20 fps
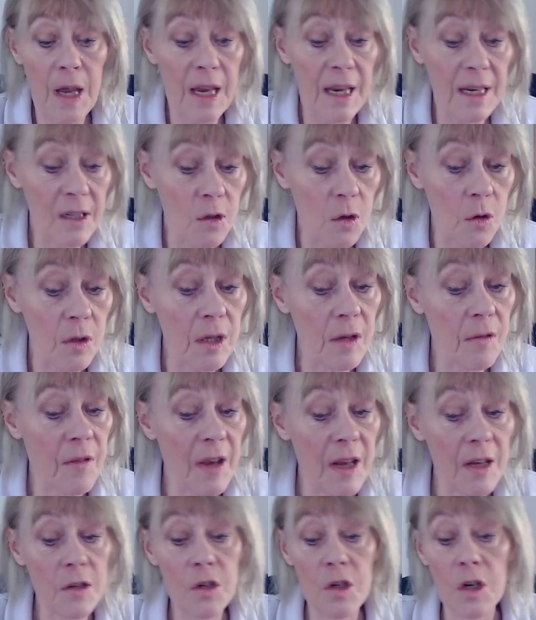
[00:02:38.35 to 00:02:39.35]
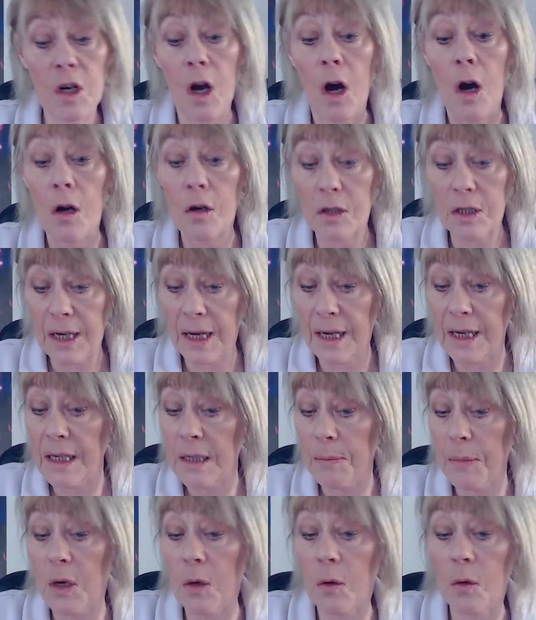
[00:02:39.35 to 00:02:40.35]
He's got the adventure card, so
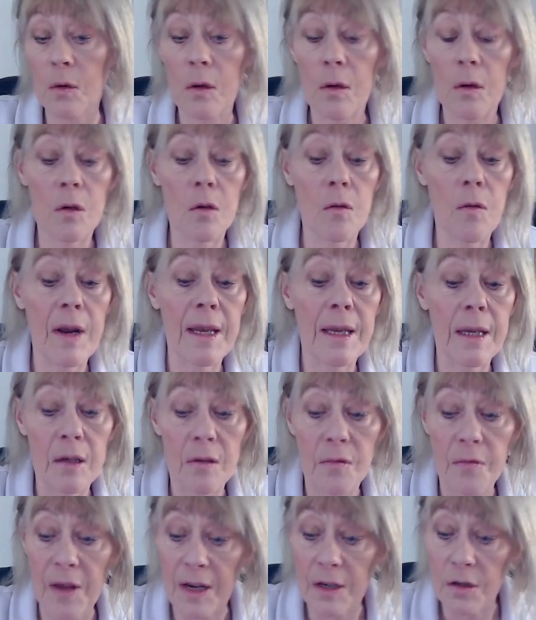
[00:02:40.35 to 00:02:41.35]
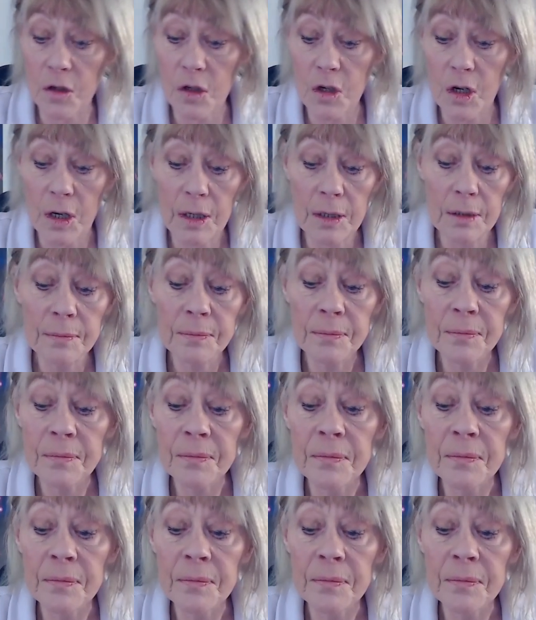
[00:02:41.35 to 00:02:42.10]
he's been on a great adventure.